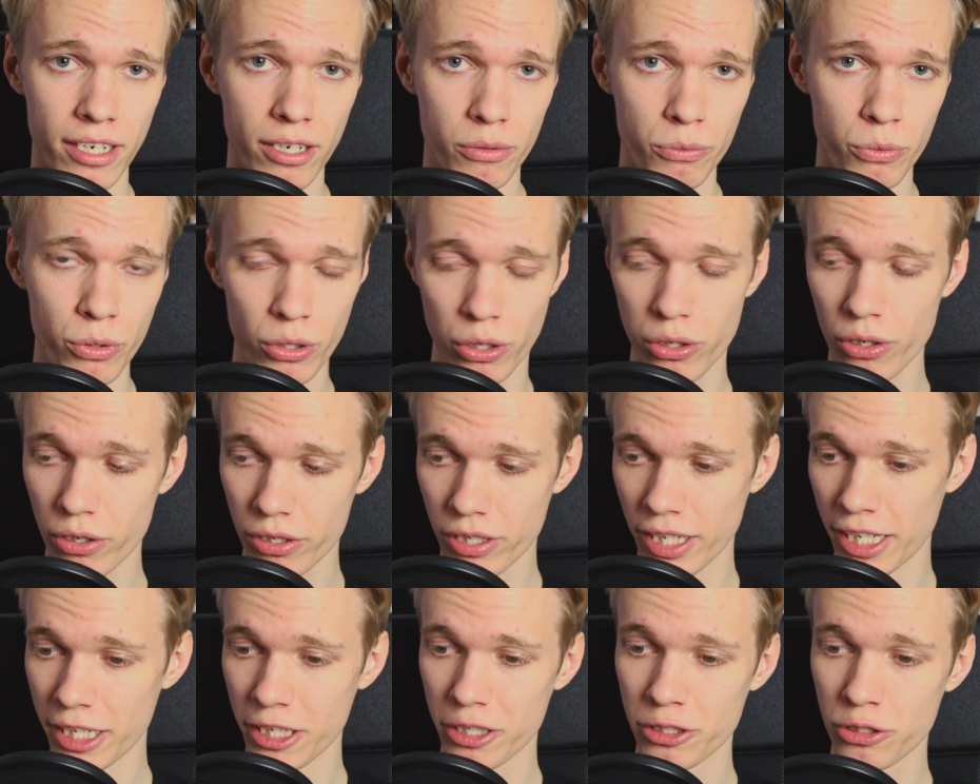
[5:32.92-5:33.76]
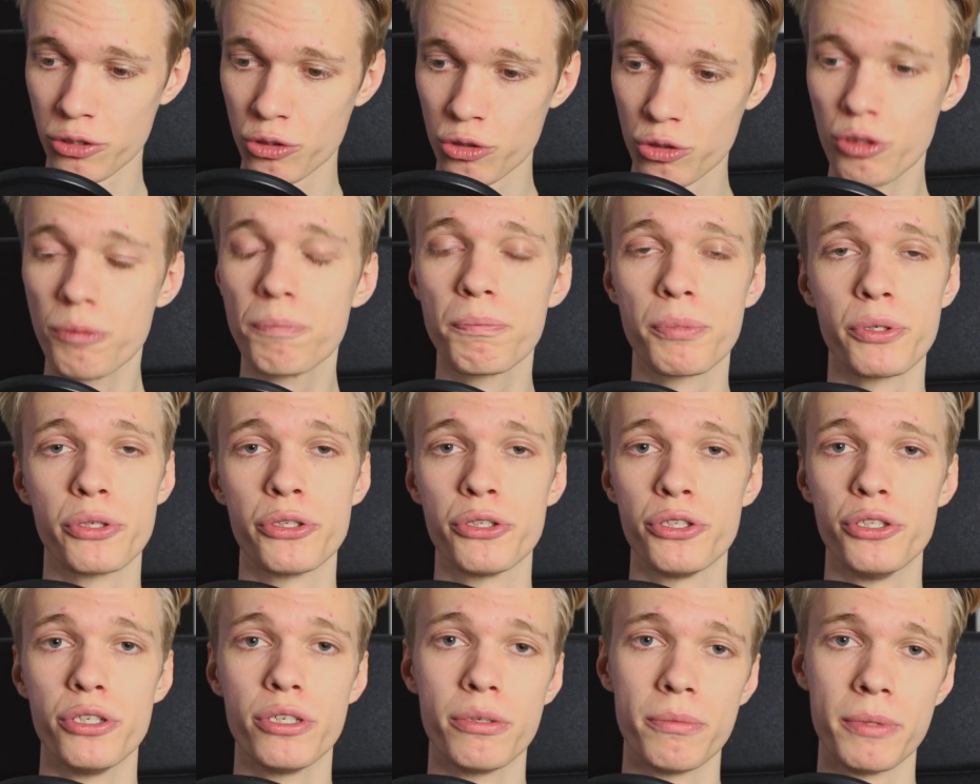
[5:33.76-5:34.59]
would look like
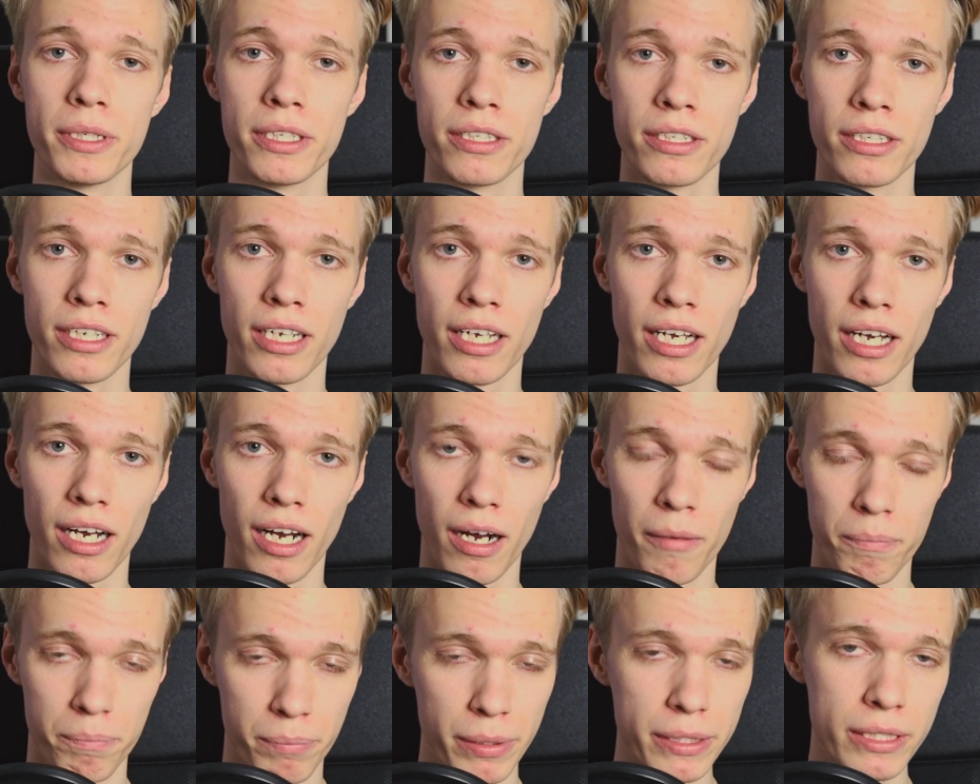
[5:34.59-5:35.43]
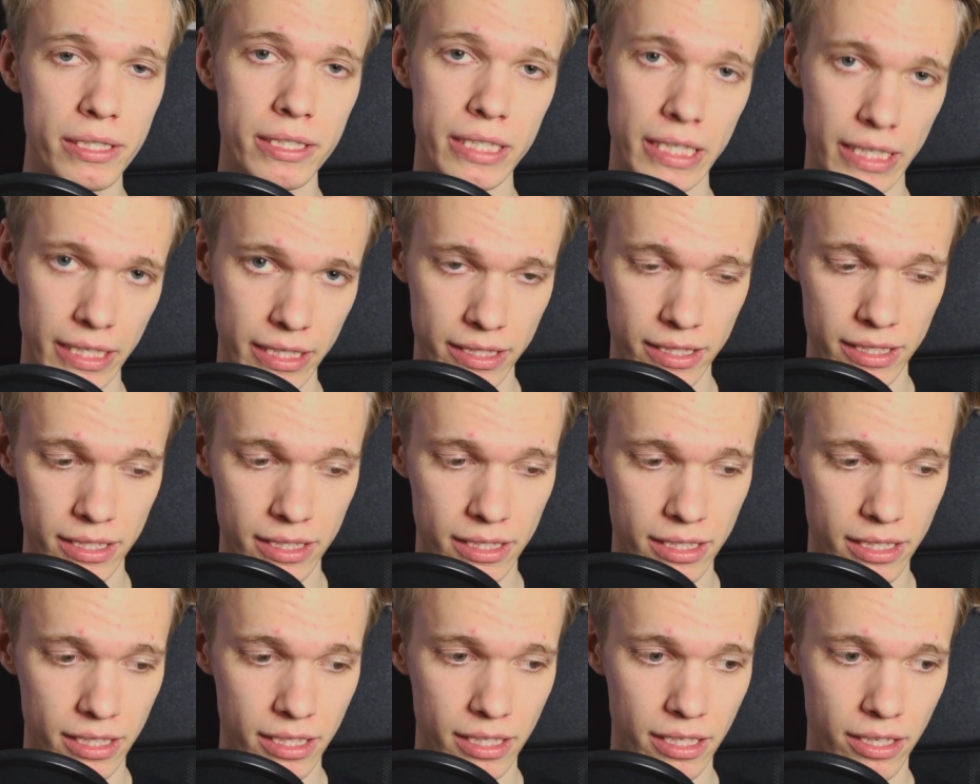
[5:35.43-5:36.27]
superhuman abilities
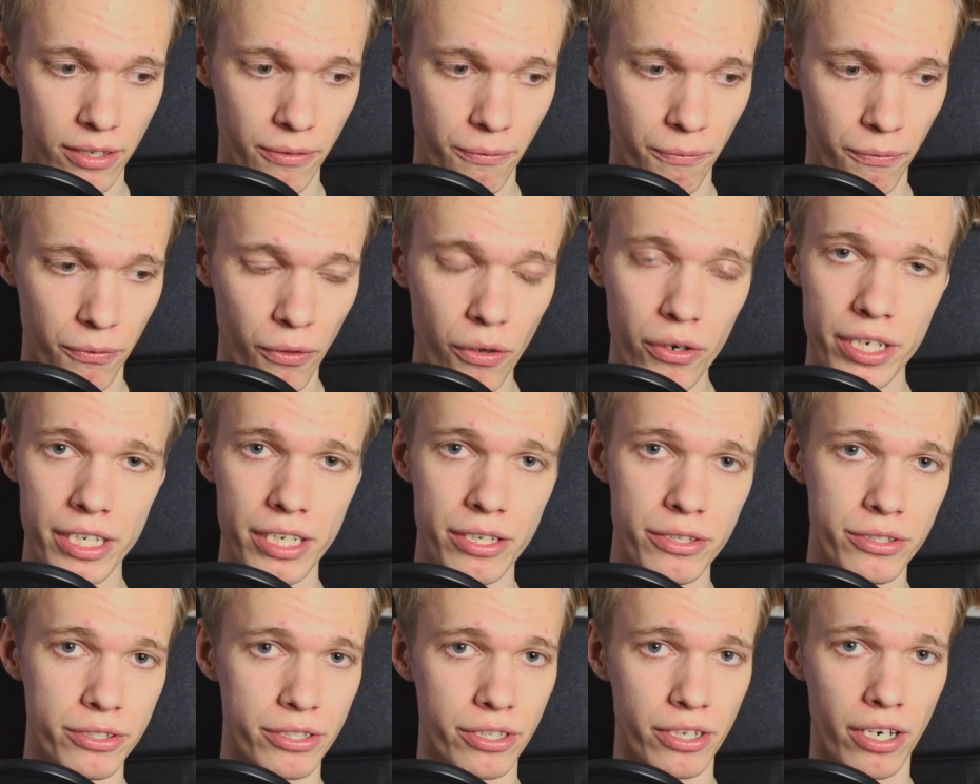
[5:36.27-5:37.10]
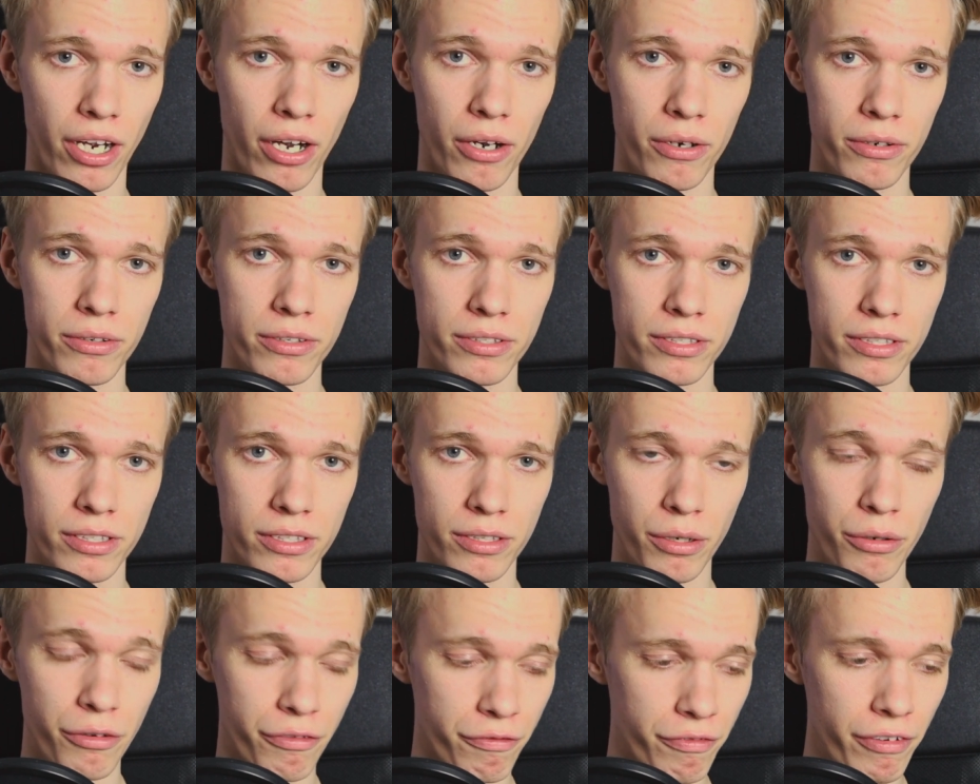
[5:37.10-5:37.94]
30 years ago
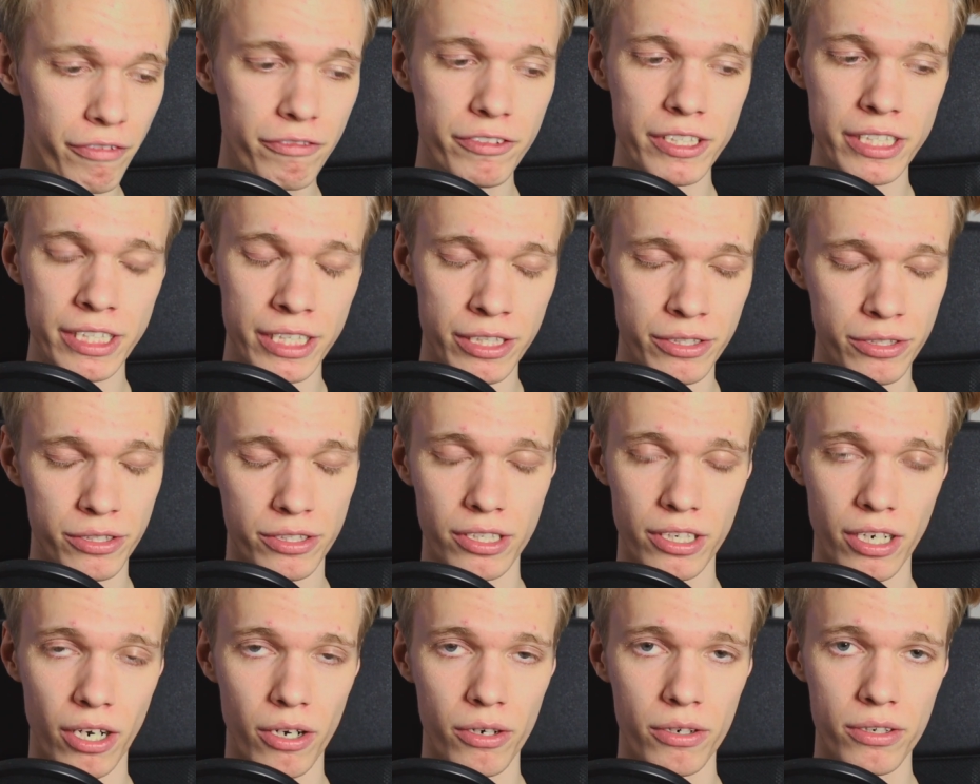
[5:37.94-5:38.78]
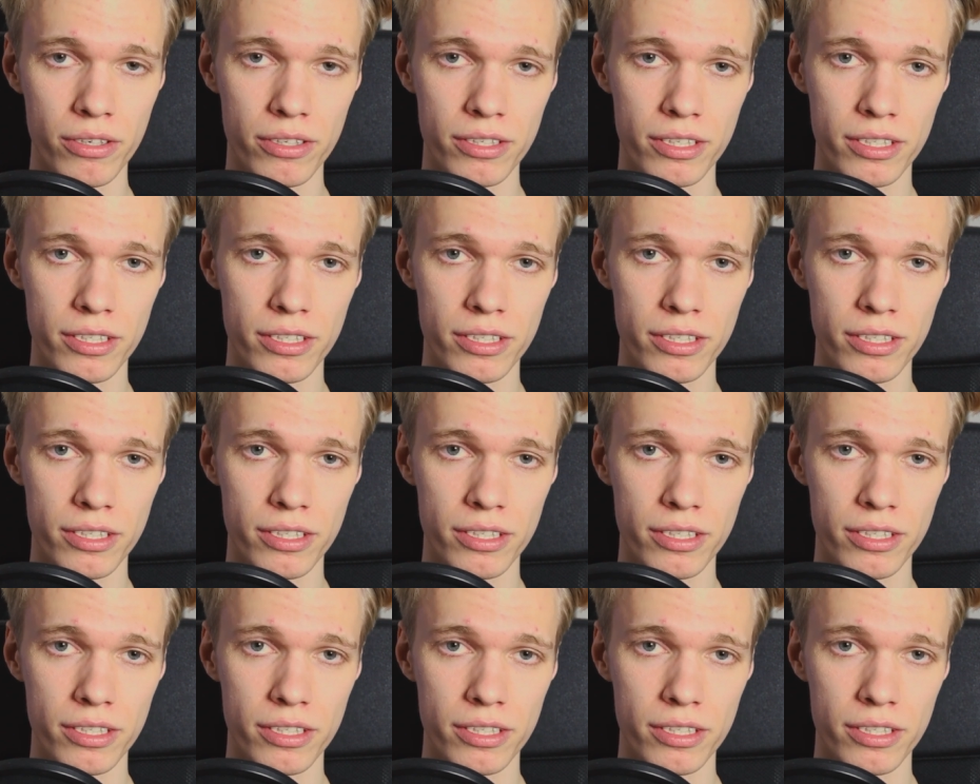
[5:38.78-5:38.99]
or 50 years ago.